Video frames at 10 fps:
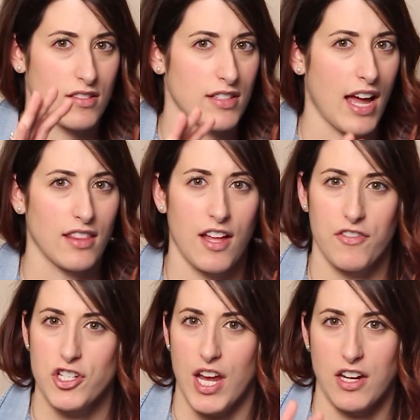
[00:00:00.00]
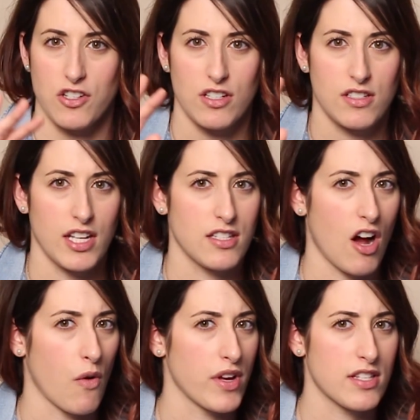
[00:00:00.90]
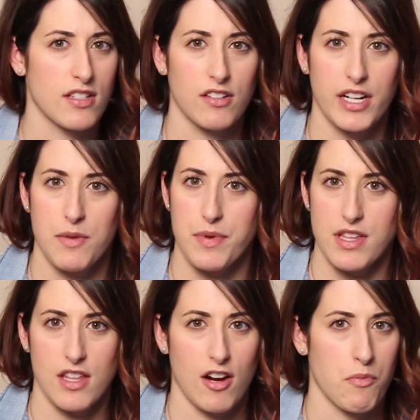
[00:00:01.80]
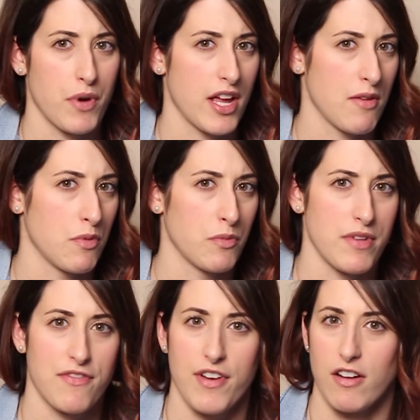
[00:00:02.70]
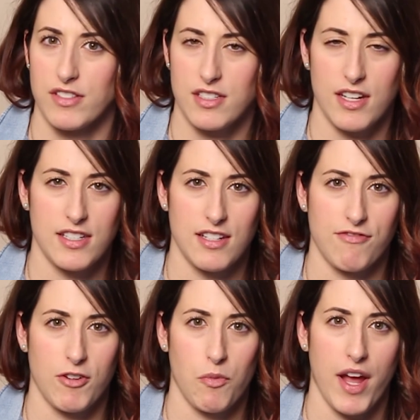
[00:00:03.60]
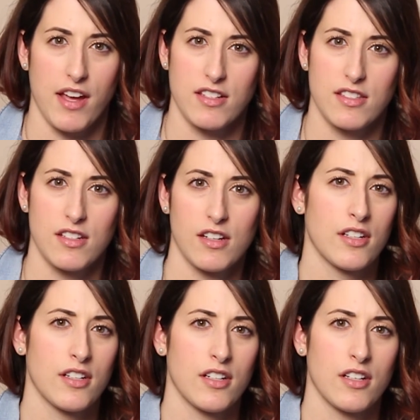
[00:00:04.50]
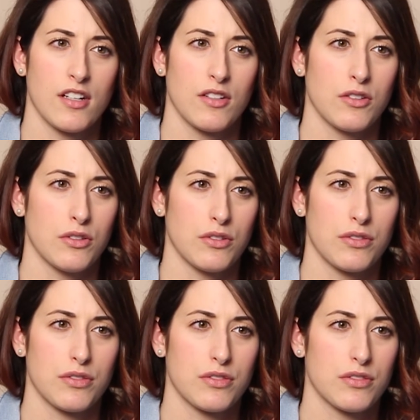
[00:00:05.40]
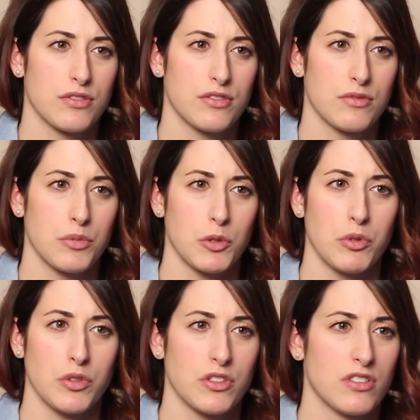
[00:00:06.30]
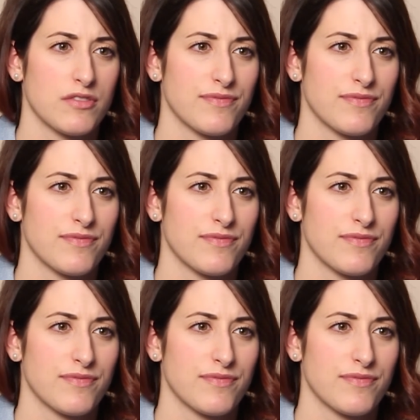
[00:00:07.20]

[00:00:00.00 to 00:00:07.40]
That love changes. It's always still going to be there, but it will be felt in different ways. Oof, boo-boos.